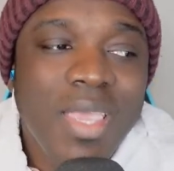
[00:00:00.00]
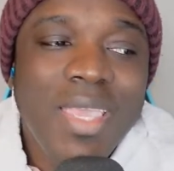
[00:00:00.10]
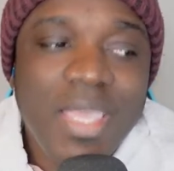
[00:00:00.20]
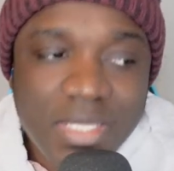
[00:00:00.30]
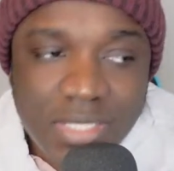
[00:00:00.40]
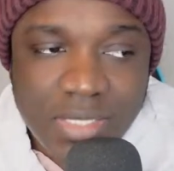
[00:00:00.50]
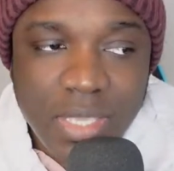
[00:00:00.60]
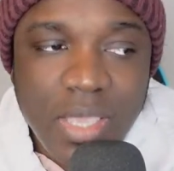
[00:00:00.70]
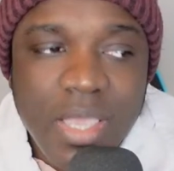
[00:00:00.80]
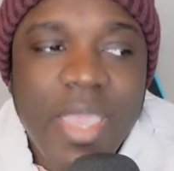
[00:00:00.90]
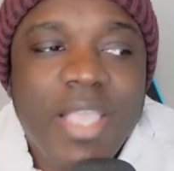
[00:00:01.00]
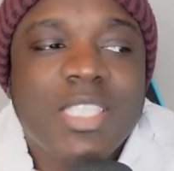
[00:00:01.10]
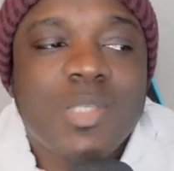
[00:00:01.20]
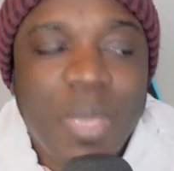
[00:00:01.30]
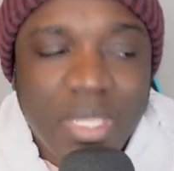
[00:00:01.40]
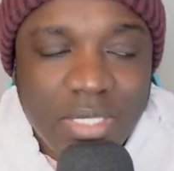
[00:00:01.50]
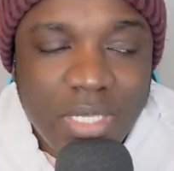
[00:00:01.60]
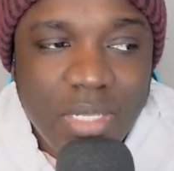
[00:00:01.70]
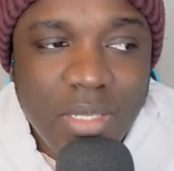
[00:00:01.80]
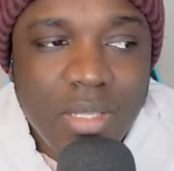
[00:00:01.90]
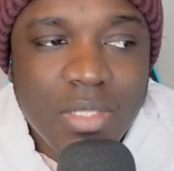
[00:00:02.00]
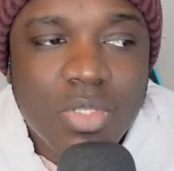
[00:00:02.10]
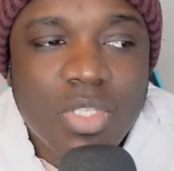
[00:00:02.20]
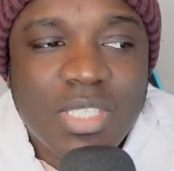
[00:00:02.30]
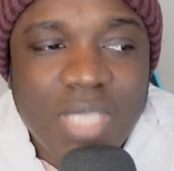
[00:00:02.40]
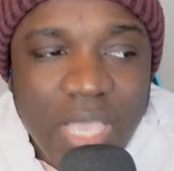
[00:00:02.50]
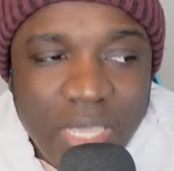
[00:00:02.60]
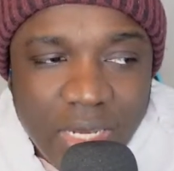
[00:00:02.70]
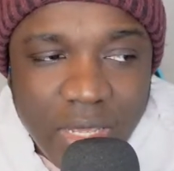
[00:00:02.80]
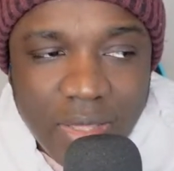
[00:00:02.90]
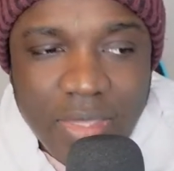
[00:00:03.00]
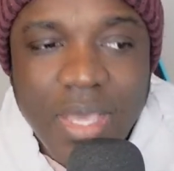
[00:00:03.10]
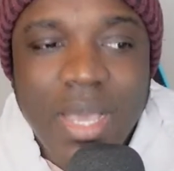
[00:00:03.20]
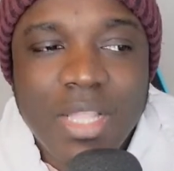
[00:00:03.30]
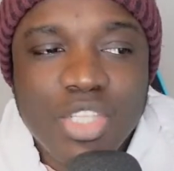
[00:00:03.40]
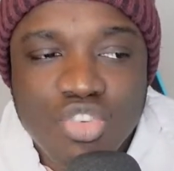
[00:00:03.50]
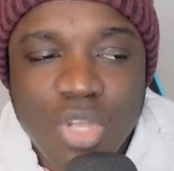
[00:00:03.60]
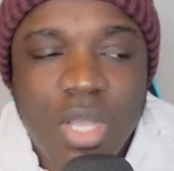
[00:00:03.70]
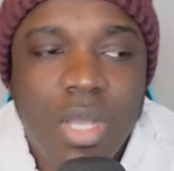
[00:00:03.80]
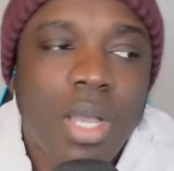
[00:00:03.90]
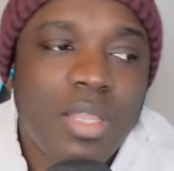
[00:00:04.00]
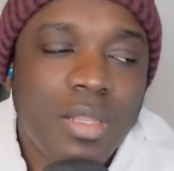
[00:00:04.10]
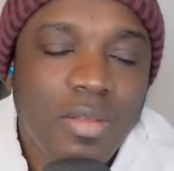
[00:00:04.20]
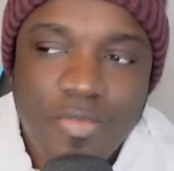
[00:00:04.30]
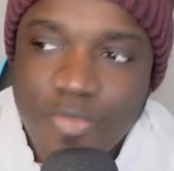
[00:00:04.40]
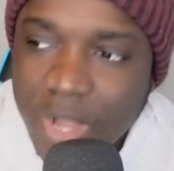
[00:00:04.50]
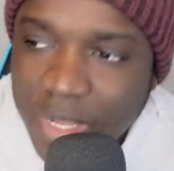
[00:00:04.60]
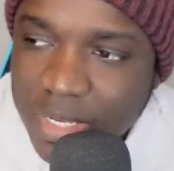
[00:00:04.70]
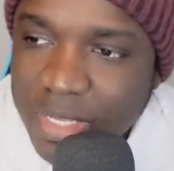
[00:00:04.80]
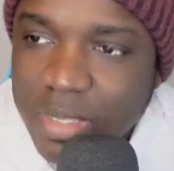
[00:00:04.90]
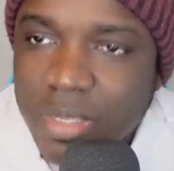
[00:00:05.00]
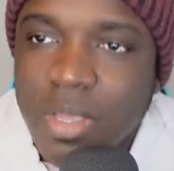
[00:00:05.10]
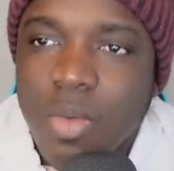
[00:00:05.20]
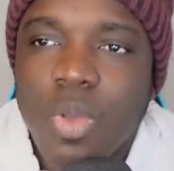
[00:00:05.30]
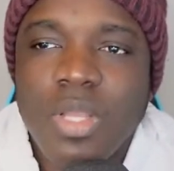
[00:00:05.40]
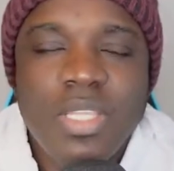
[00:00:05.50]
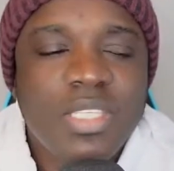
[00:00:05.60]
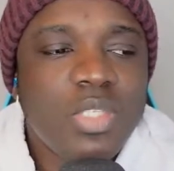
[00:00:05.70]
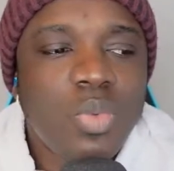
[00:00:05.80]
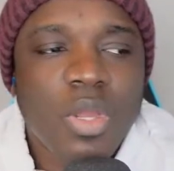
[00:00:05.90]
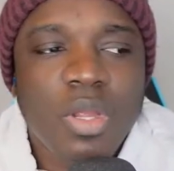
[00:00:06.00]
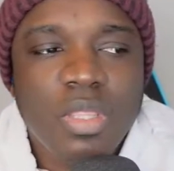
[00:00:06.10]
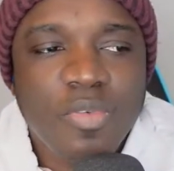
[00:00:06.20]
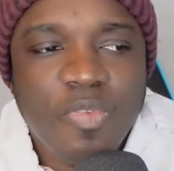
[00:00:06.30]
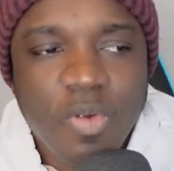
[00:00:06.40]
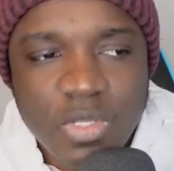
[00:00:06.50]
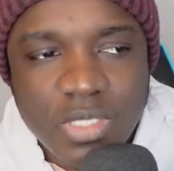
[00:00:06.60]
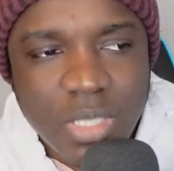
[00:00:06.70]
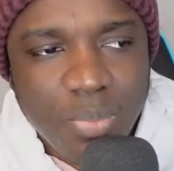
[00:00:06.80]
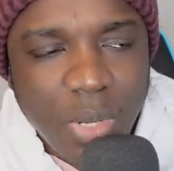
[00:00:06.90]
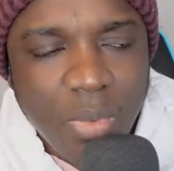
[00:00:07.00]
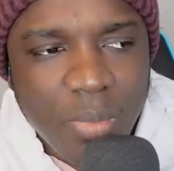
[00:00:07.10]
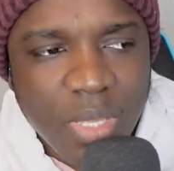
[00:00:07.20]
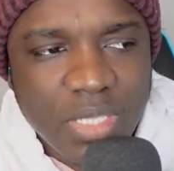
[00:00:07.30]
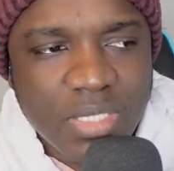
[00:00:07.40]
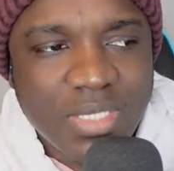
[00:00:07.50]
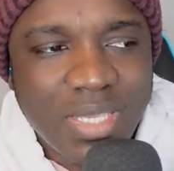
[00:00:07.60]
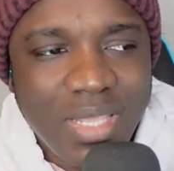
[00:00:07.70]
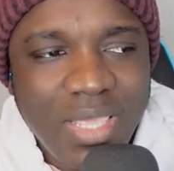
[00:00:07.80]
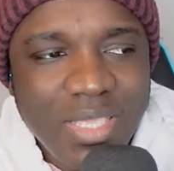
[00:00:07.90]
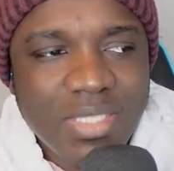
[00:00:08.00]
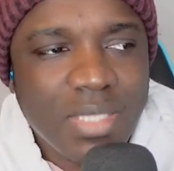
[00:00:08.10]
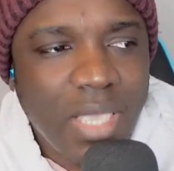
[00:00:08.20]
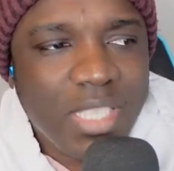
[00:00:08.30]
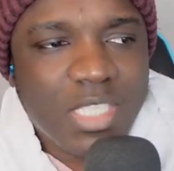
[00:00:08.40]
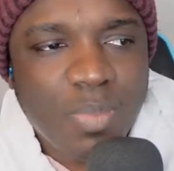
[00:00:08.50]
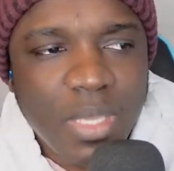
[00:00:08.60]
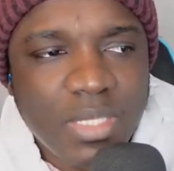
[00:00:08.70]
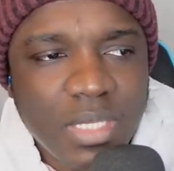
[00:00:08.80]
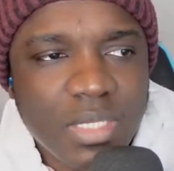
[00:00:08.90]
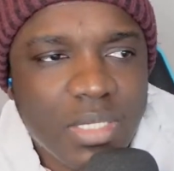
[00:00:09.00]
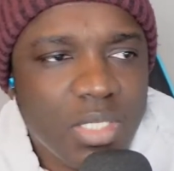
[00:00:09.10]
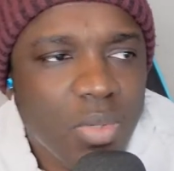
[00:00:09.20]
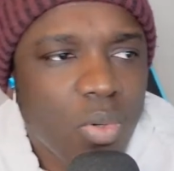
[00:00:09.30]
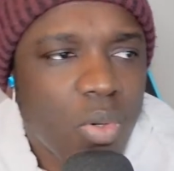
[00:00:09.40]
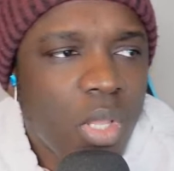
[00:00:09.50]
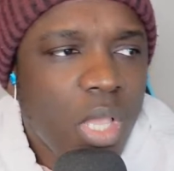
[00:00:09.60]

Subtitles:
is expected to sign the contract on Friday. Well, this is where the first is a problem, because they said is expected. So